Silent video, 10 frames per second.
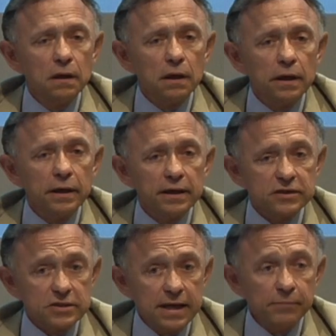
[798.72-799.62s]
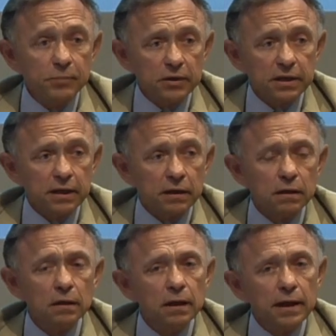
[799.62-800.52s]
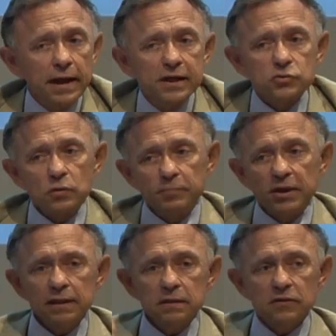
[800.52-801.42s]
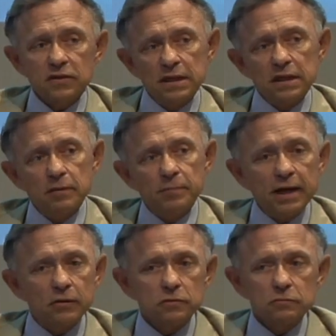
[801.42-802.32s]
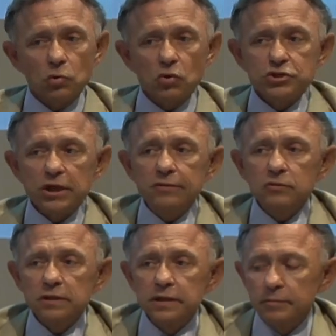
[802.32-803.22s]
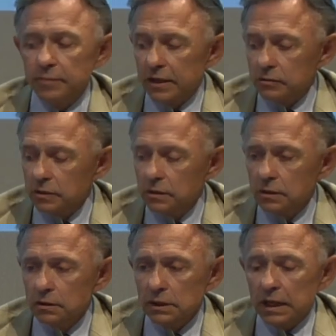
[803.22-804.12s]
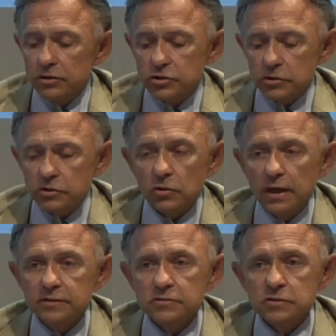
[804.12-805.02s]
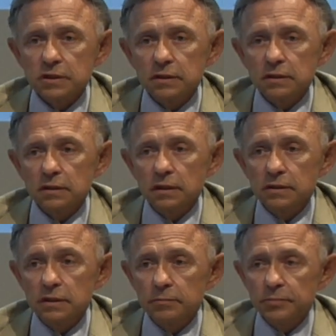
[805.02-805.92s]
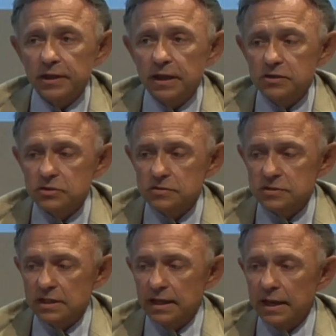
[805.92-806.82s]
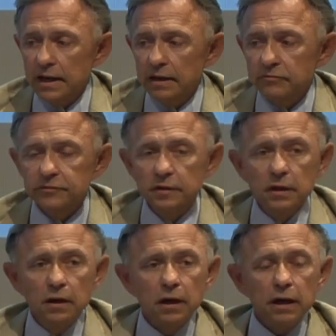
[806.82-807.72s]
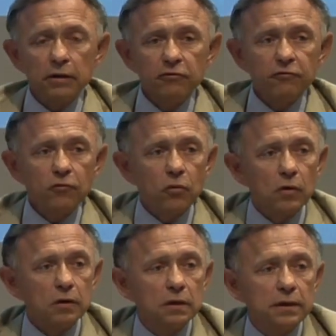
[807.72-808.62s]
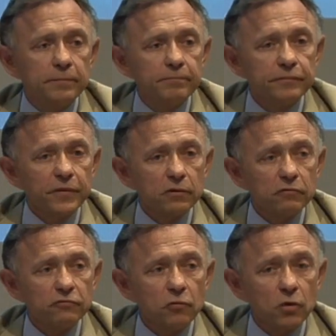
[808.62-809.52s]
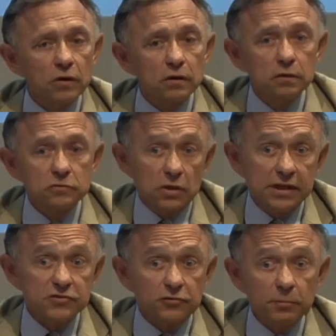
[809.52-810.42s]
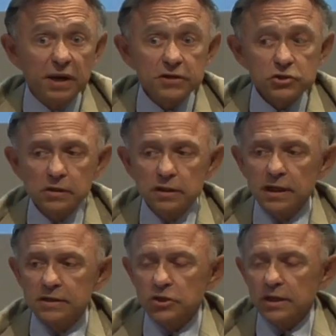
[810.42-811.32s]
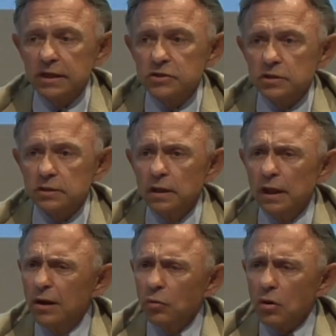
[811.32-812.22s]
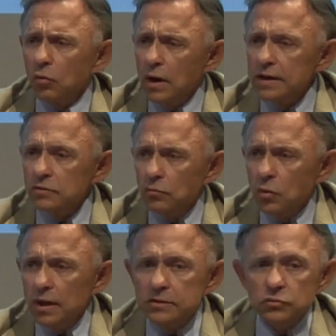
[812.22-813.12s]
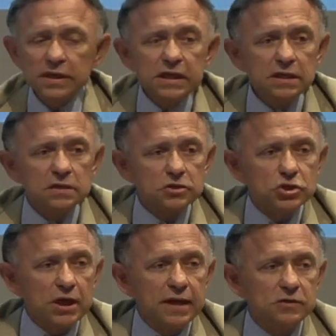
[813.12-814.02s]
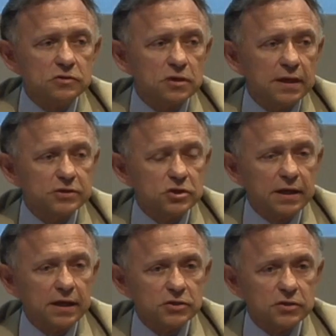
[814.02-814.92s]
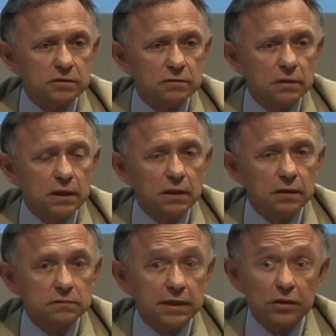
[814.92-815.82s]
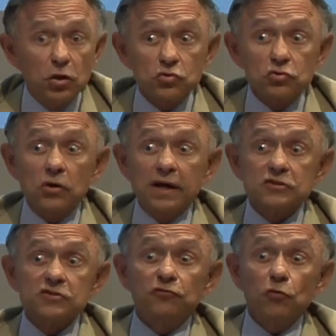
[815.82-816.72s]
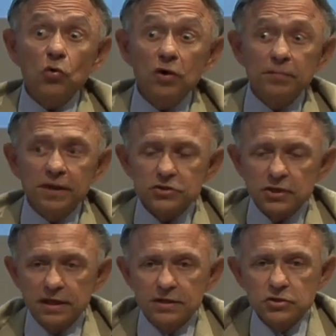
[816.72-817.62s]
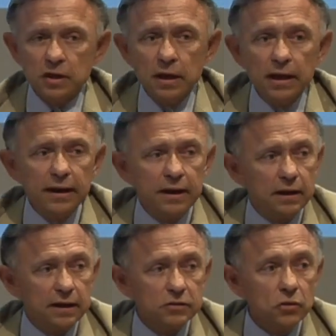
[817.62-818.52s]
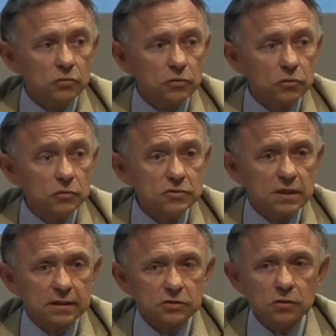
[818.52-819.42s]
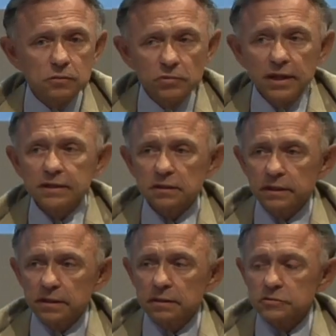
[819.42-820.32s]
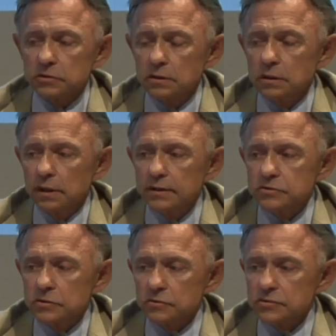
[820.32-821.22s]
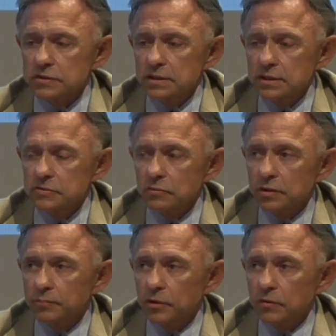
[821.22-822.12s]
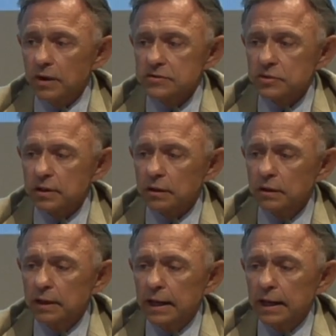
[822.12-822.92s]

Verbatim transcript: uh, example here as we begin to think about more generally about larger trends and uh, the implications they have uh, for um, for transformation in education. Well, why, why do we need to change education, uh, let alone transform education? And I don't use that term lightly, as, as you'll see as we progress here.